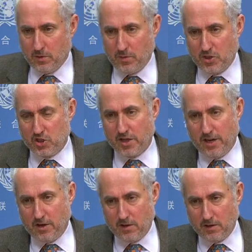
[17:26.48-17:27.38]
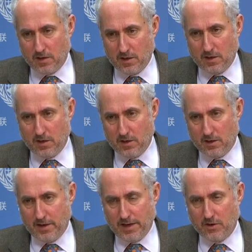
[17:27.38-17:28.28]
we share
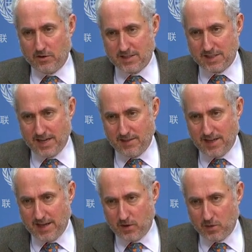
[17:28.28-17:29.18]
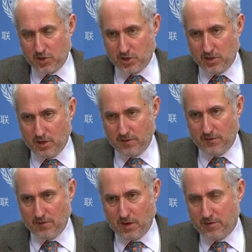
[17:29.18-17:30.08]
uh, and understand the anguish
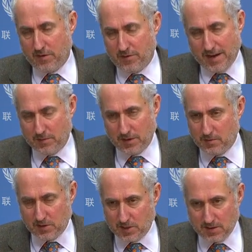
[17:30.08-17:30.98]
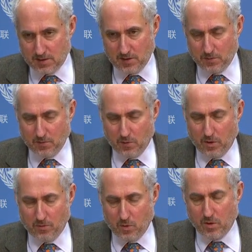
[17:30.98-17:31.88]
of, of the family, which is
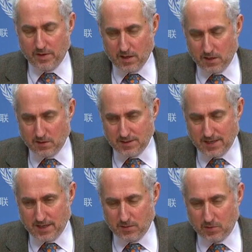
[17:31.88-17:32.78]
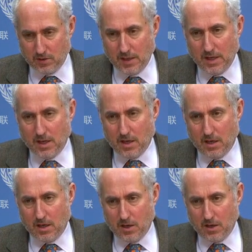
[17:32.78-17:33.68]
more, more than understandable.
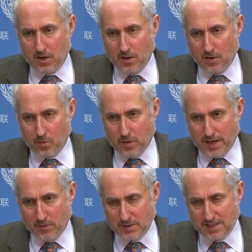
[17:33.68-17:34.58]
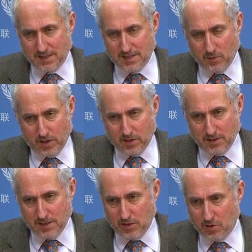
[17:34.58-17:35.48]
Uh, what I will say is that we
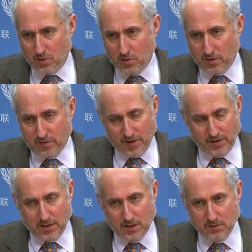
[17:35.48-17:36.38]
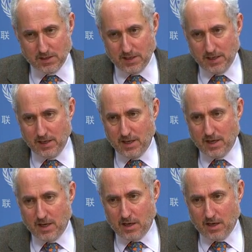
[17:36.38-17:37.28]
continue to work very closely
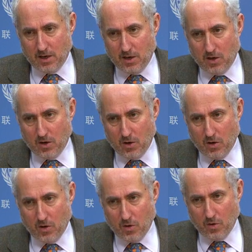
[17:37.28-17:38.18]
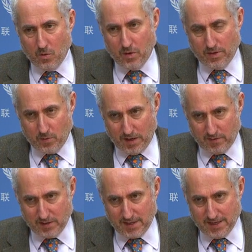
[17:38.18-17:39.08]
uh, with the
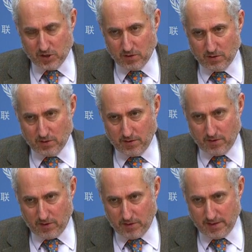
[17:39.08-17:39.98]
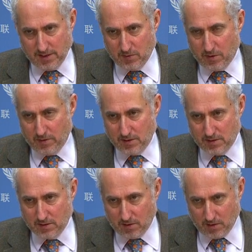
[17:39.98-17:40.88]
relevant national authorities, whether
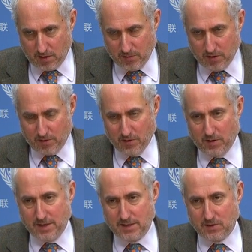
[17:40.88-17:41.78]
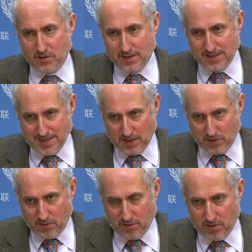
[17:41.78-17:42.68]
it's the Colombian authorities or the
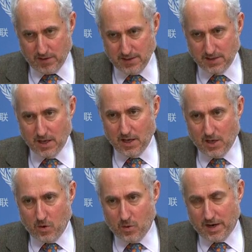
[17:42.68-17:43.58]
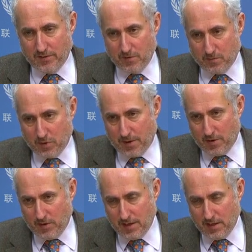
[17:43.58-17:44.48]
Italian authorities, who have the
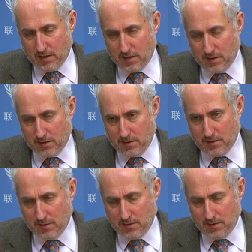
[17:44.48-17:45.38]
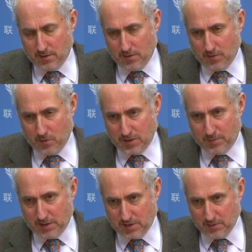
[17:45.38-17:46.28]
primary uh,
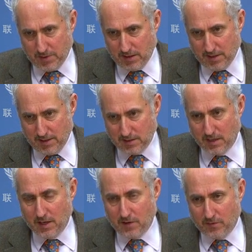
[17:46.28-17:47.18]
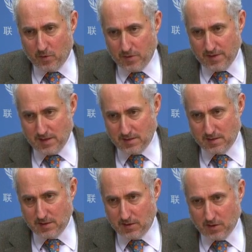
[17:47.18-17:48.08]
responsibilities for
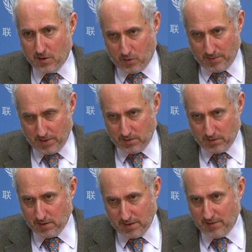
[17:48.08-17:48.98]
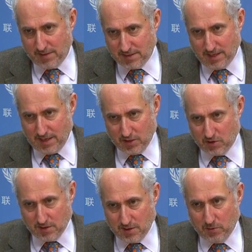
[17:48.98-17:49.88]
these uh, criminal
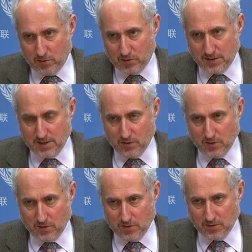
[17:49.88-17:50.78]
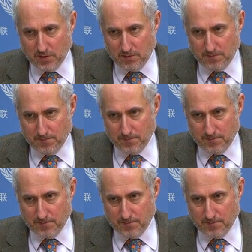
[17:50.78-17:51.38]
investigations, and we will continue to do so.